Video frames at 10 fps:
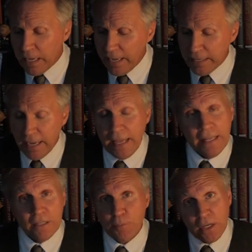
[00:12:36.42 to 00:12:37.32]
And
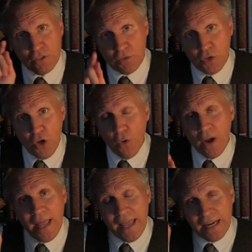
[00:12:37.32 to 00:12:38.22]
it's because of you.
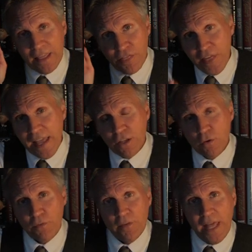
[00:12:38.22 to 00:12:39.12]
And I thank
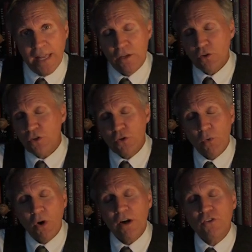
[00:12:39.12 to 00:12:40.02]
you for that.
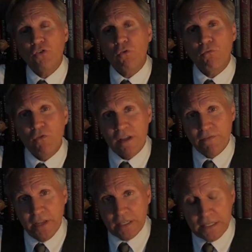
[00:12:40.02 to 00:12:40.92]
You are
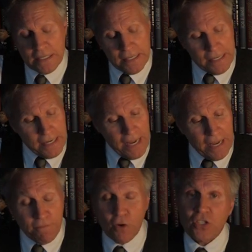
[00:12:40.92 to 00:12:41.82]
terrific.
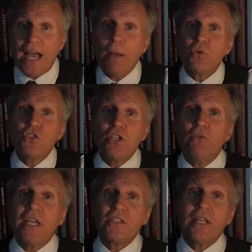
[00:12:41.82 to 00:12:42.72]
Hey, folks, I will see you
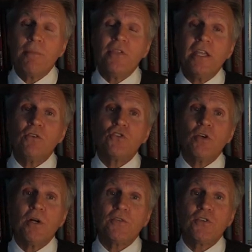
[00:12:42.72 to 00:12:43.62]
next time. Thank you
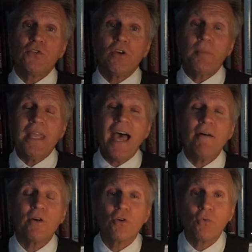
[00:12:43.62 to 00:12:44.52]
so much for joining me.
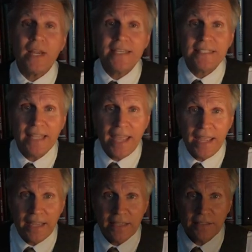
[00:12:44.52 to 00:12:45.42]
Have a great
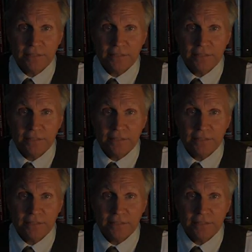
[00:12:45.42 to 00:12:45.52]
day.